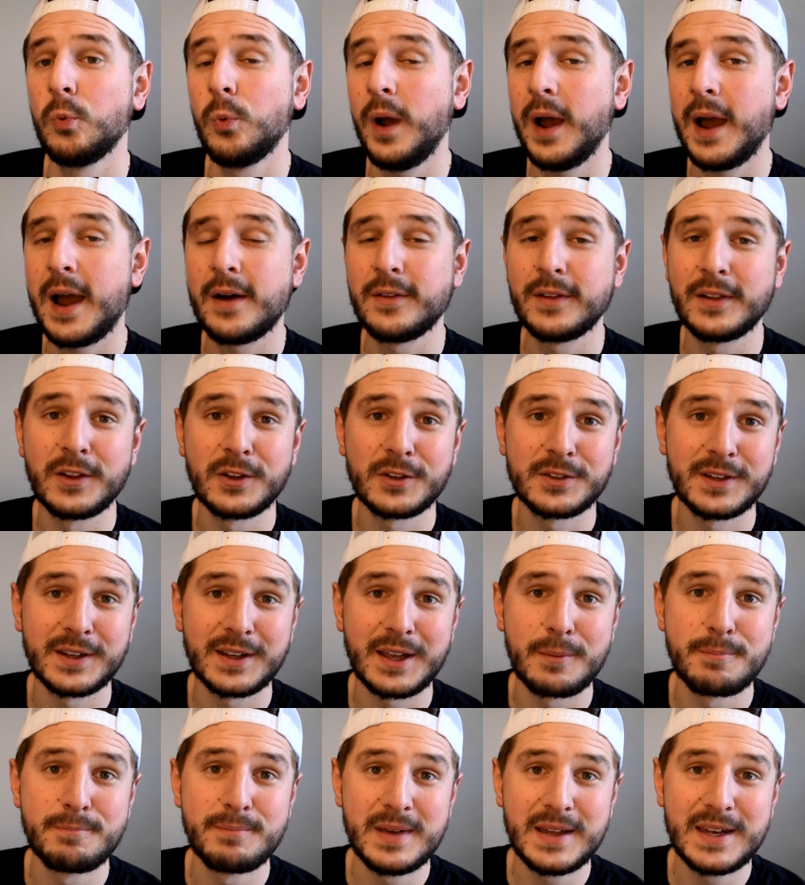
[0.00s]
wow, that looks like
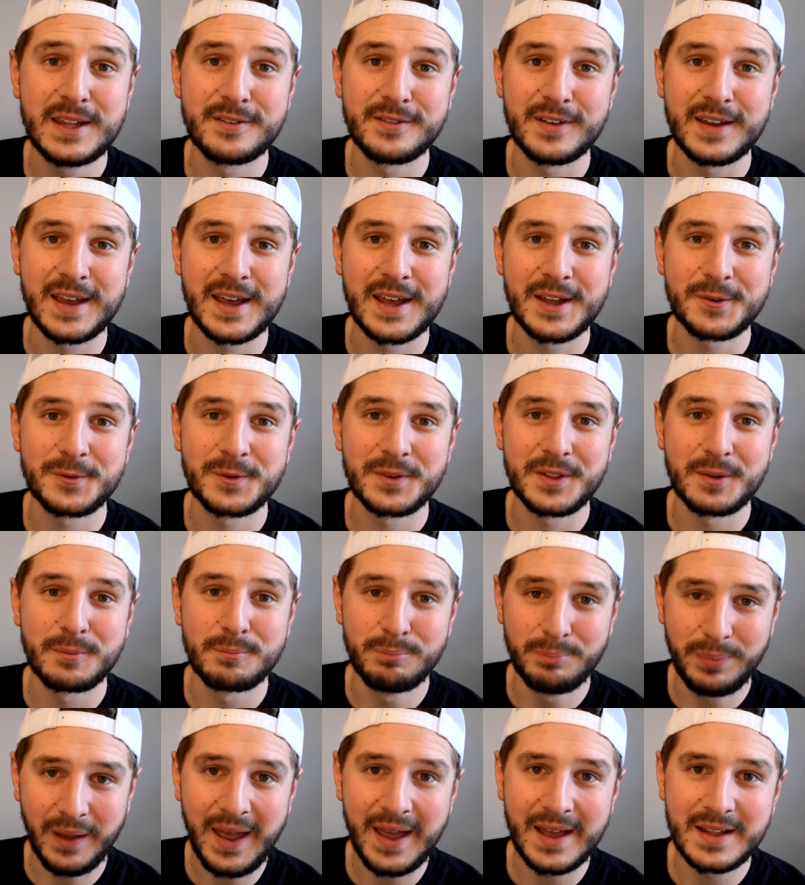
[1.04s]
a minivan with
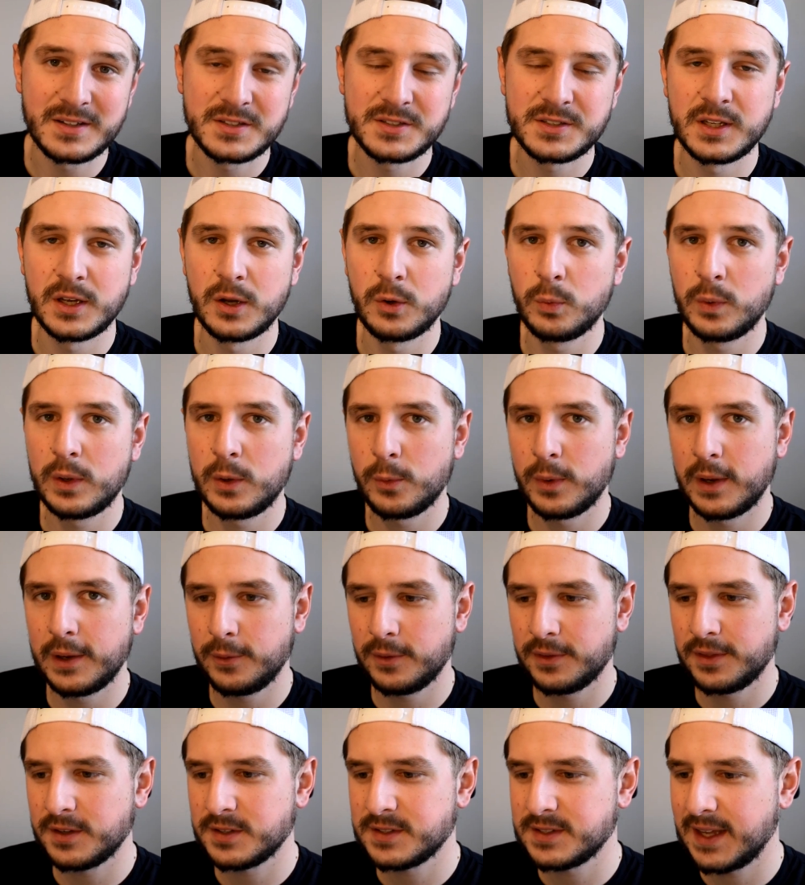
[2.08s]
a bed. So we went
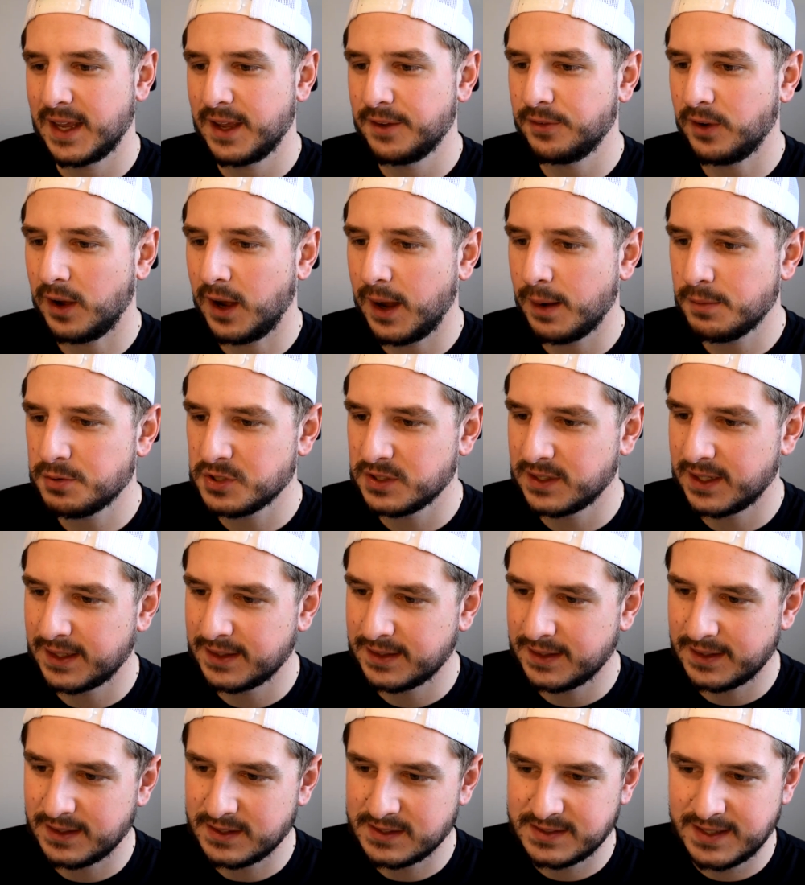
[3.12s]
with the safe option and
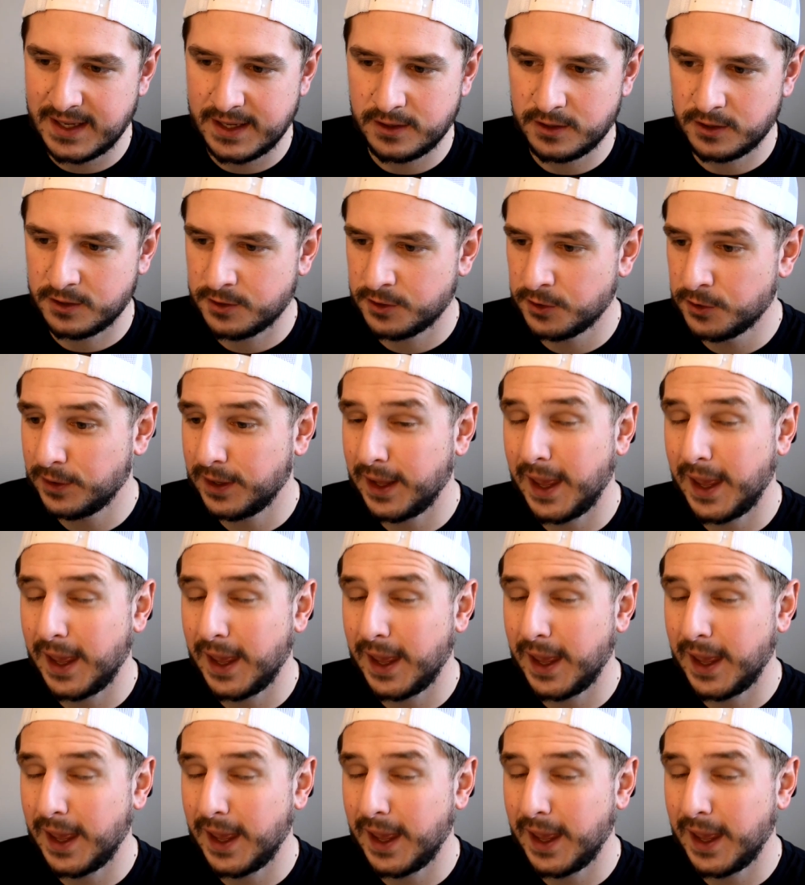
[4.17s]
did a standard crew